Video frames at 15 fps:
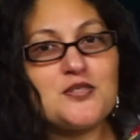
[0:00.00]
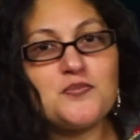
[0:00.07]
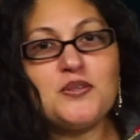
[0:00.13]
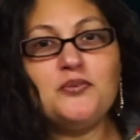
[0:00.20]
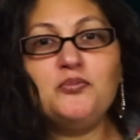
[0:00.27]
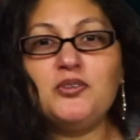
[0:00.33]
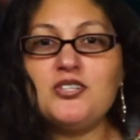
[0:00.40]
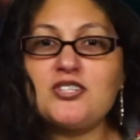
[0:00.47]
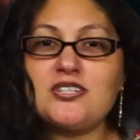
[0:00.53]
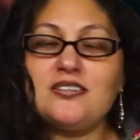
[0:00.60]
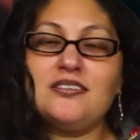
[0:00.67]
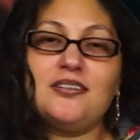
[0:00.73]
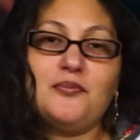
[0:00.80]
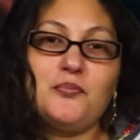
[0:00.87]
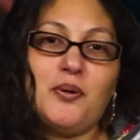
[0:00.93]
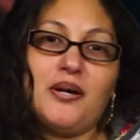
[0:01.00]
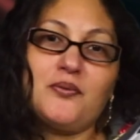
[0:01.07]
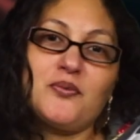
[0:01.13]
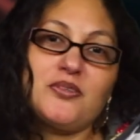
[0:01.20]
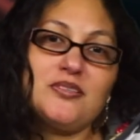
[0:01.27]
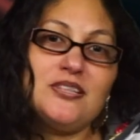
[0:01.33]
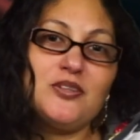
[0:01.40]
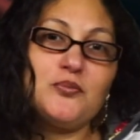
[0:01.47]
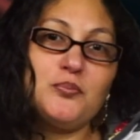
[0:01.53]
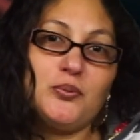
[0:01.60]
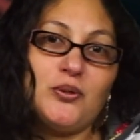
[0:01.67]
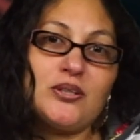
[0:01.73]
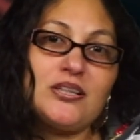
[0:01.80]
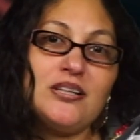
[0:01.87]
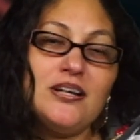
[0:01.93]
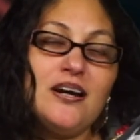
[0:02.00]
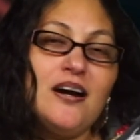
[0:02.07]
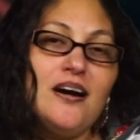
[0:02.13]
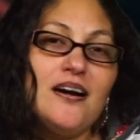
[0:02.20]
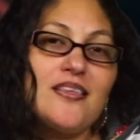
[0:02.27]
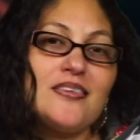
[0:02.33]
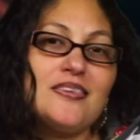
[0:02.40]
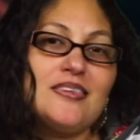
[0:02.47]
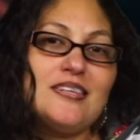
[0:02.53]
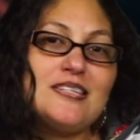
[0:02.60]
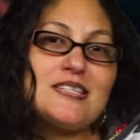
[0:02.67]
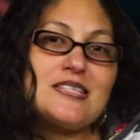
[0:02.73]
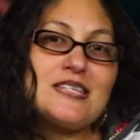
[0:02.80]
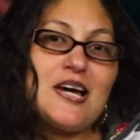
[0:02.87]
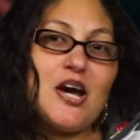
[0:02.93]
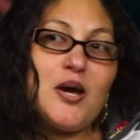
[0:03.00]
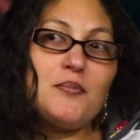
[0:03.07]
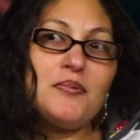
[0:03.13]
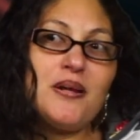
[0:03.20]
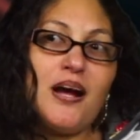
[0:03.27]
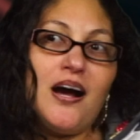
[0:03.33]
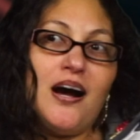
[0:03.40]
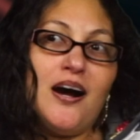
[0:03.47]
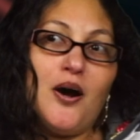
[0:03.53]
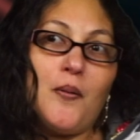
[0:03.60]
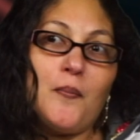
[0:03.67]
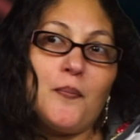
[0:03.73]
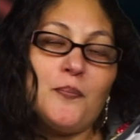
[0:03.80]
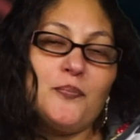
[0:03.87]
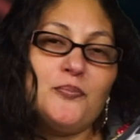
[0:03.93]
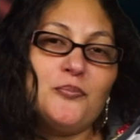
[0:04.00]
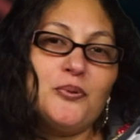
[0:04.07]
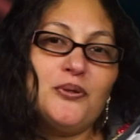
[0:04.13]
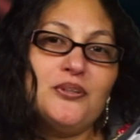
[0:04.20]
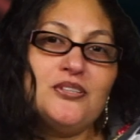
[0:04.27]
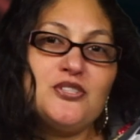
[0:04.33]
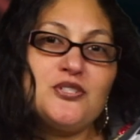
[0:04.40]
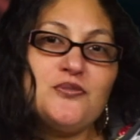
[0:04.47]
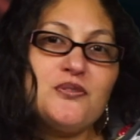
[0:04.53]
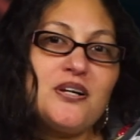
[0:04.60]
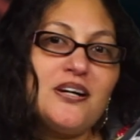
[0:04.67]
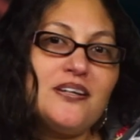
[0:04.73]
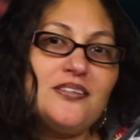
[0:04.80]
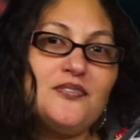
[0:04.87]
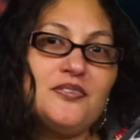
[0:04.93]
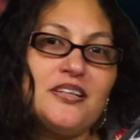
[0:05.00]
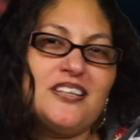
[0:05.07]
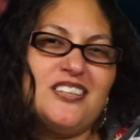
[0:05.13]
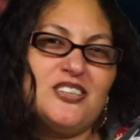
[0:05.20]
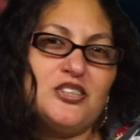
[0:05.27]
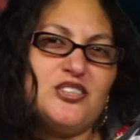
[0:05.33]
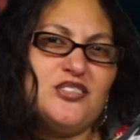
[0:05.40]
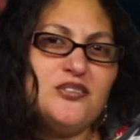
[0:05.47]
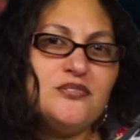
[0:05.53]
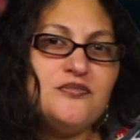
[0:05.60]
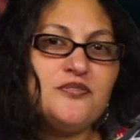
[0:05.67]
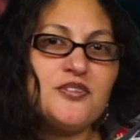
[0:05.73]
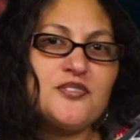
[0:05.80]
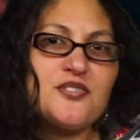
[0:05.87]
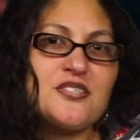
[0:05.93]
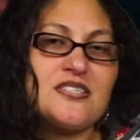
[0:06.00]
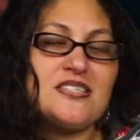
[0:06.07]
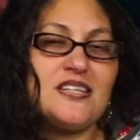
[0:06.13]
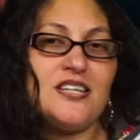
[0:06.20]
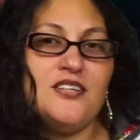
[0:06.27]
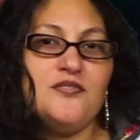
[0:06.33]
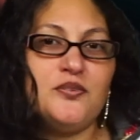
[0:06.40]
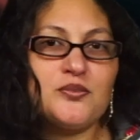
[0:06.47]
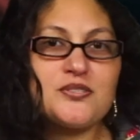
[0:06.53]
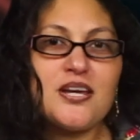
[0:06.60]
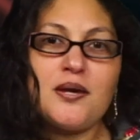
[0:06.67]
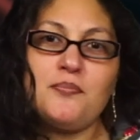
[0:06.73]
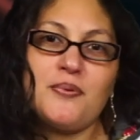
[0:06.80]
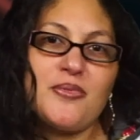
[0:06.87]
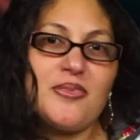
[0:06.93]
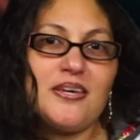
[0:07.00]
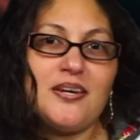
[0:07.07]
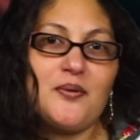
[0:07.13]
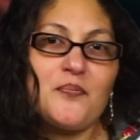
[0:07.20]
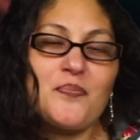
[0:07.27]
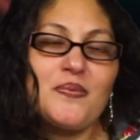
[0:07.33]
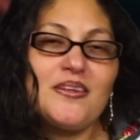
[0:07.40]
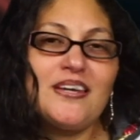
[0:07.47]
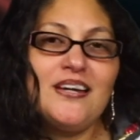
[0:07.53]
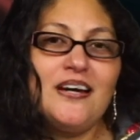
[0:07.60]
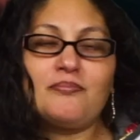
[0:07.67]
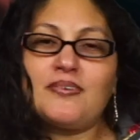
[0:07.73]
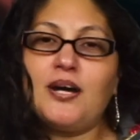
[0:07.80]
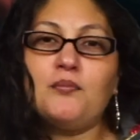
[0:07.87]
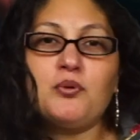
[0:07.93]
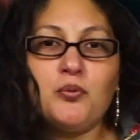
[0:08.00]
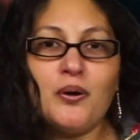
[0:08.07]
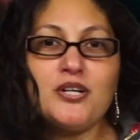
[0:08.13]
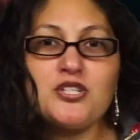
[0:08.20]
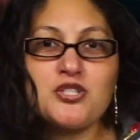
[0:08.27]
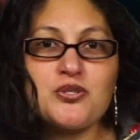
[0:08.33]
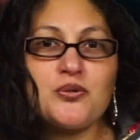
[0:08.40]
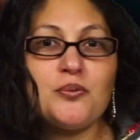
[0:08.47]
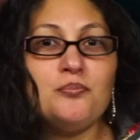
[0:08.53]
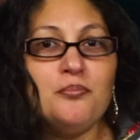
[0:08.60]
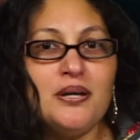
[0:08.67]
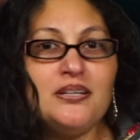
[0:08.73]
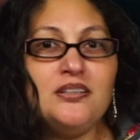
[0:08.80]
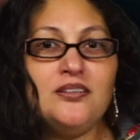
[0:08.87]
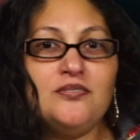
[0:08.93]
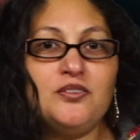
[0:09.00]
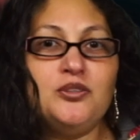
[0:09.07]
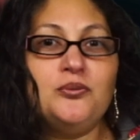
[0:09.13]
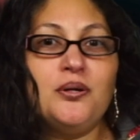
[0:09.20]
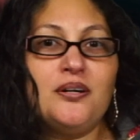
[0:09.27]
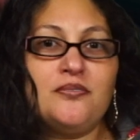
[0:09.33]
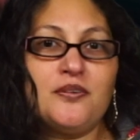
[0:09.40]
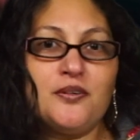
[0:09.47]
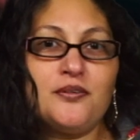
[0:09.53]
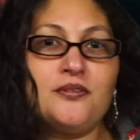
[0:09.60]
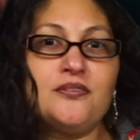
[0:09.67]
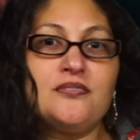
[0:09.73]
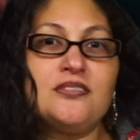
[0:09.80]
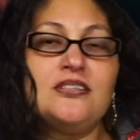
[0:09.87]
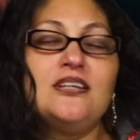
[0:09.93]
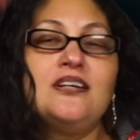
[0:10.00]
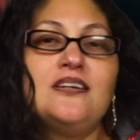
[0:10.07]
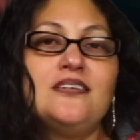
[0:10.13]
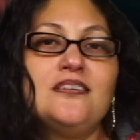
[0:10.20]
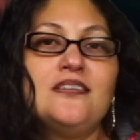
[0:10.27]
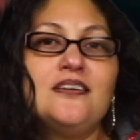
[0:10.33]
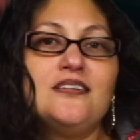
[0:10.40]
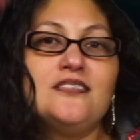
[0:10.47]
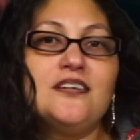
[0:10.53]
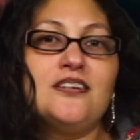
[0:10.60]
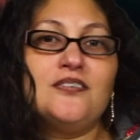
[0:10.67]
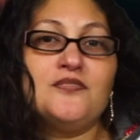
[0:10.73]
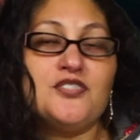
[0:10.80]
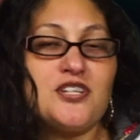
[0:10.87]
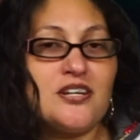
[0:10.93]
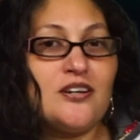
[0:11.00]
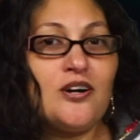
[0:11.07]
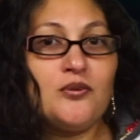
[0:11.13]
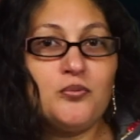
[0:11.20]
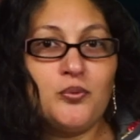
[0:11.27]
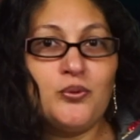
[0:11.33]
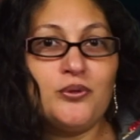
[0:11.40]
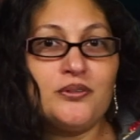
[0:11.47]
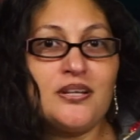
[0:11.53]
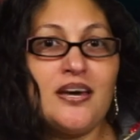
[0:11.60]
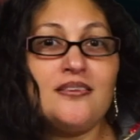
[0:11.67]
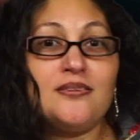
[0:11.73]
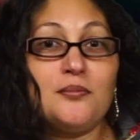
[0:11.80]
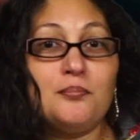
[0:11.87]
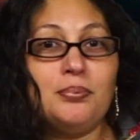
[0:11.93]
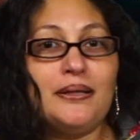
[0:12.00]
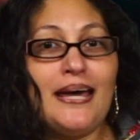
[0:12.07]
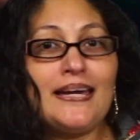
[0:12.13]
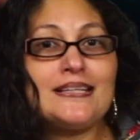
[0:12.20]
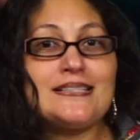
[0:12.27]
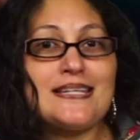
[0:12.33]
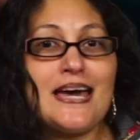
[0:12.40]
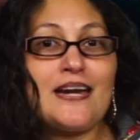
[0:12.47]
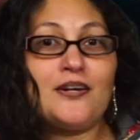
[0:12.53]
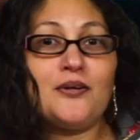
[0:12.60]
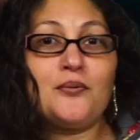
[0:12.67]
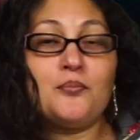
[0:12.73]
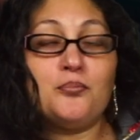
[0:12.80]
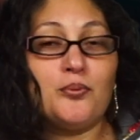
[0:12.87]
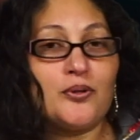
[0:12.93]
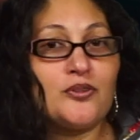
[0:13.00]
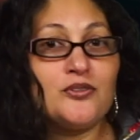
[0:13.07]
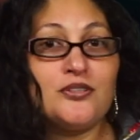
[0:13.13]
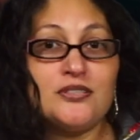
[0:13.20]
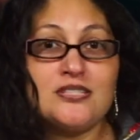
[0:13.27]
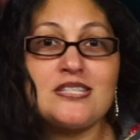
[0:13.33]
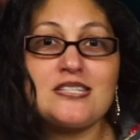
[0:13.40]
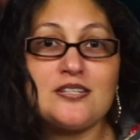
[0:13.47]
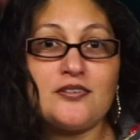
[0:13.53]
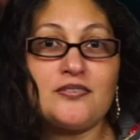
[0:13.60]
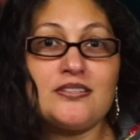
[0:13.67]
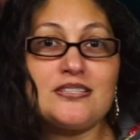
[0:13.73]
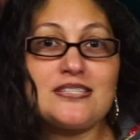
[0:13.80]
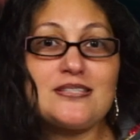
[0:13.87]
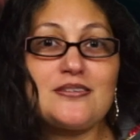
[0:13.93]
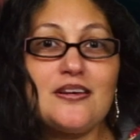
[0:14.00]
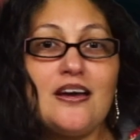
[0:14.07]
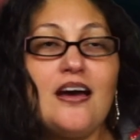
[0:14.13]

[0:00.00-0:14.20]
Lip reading: it's me, Misha, and I'm back with another book. This time, we're going to do kind of like a good versus evil type of thing. I'm quite sure many of you have heard of J.R. Ward and the Black Dagger Brotherhood series.